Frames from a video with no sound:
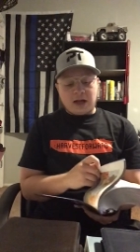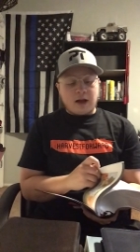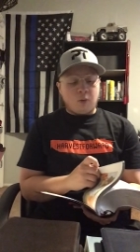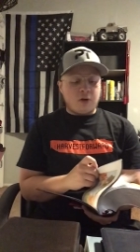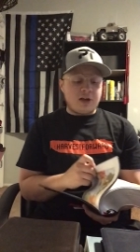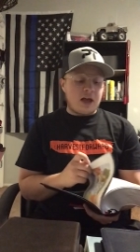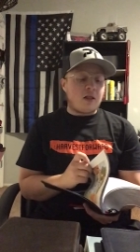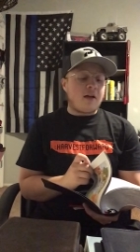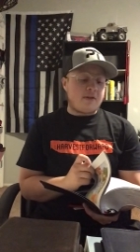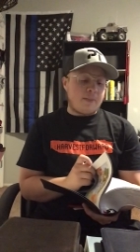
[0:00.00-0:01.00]
One thing I
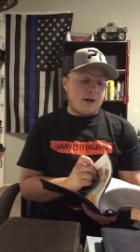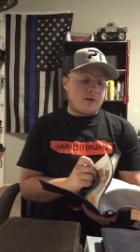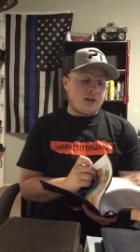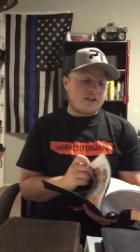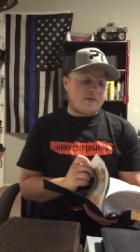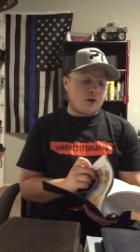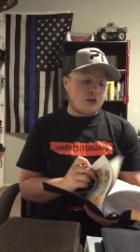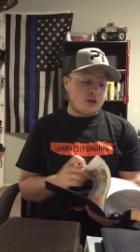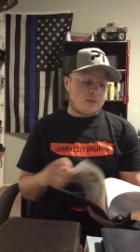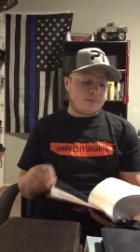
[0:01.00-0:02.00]
love about this
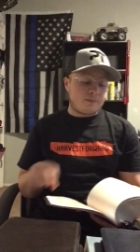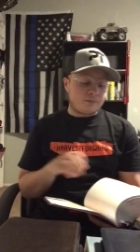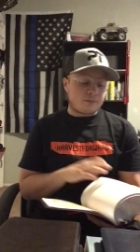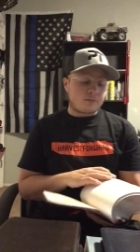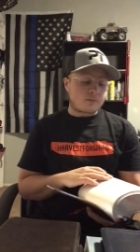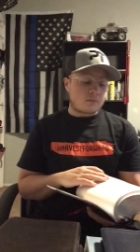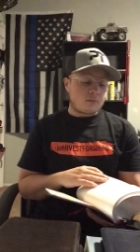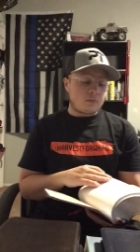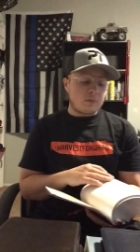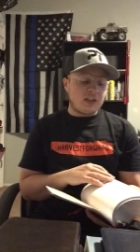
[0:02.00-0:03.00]
version
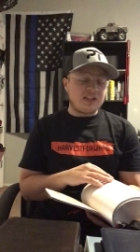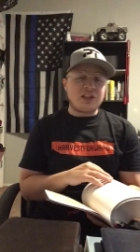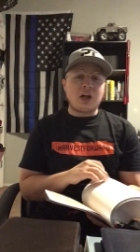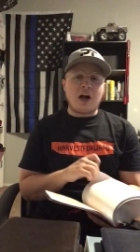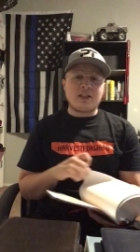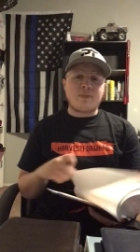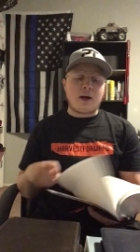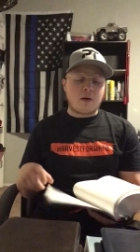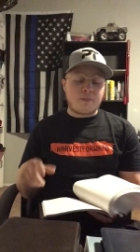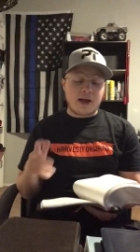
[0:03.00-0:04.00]
is it talks
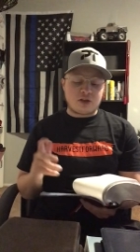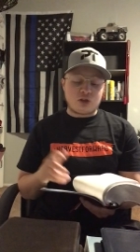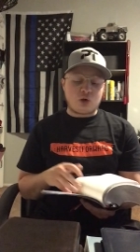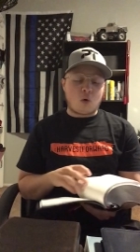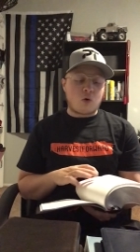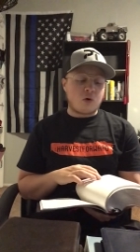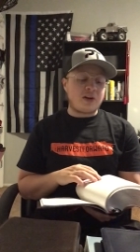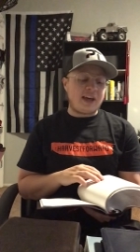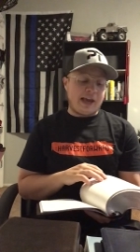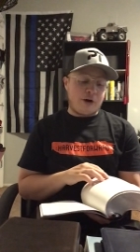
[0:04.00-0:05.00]
about pastoral
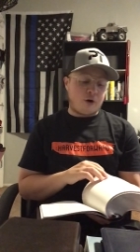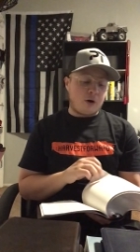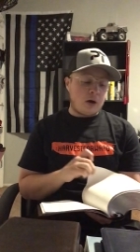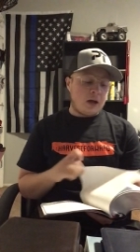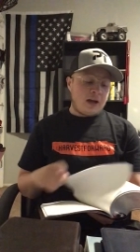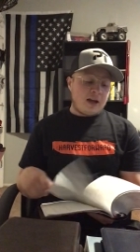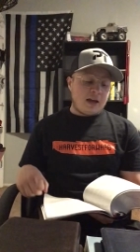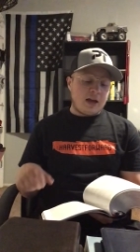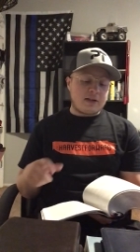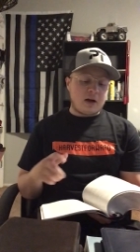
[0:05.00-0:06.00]
care.
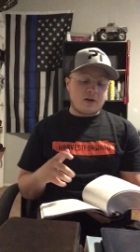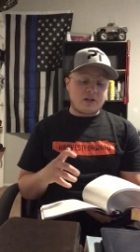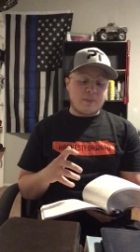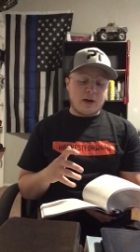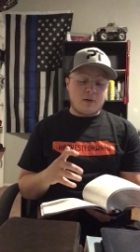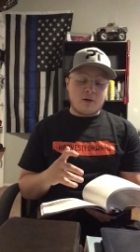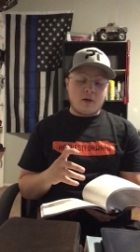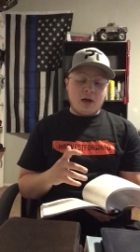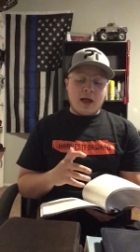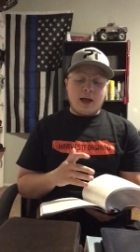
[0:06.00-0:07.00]
It talks about
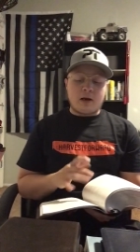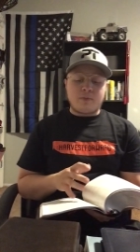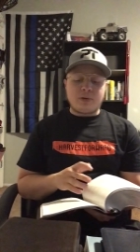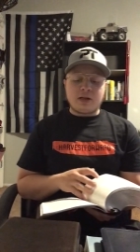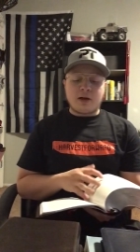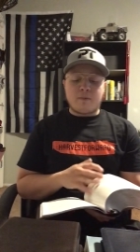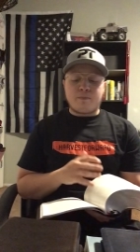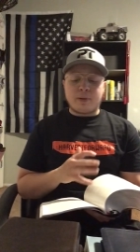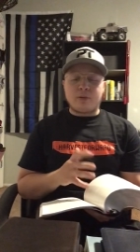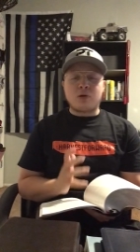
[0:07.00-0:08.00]
how to be a
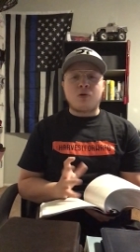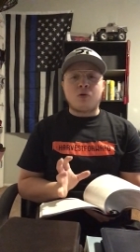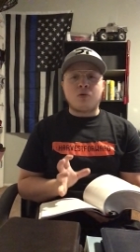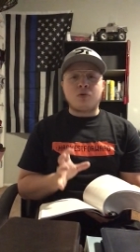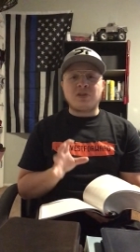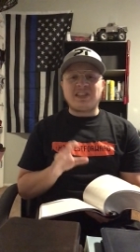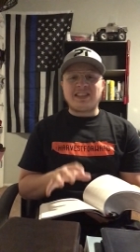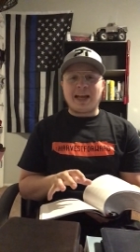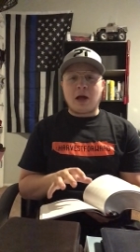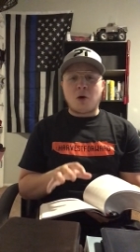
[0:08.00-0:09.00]
biblical
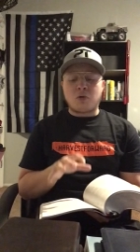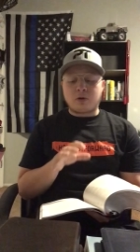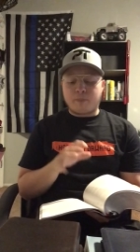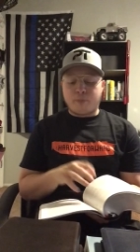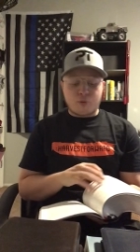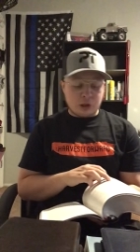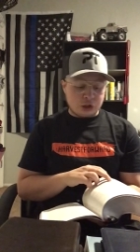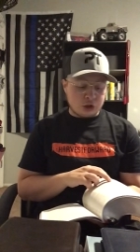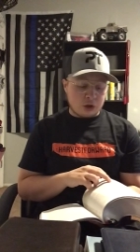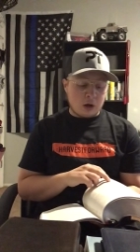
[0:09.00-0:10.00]
sound
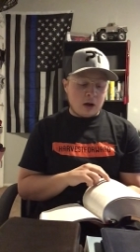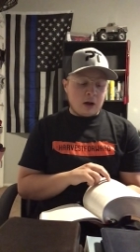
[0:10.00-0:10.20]
preacher.